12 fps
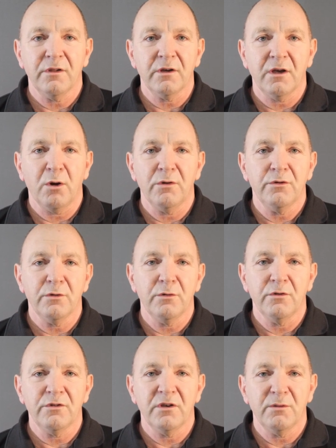that go into
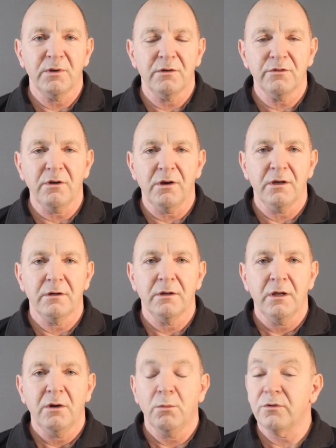good cinema design.
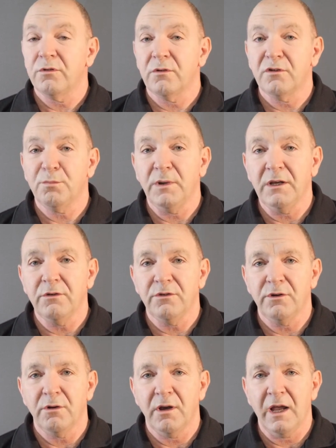What sort of speakers
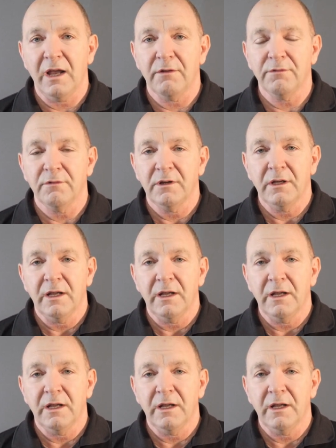do you have?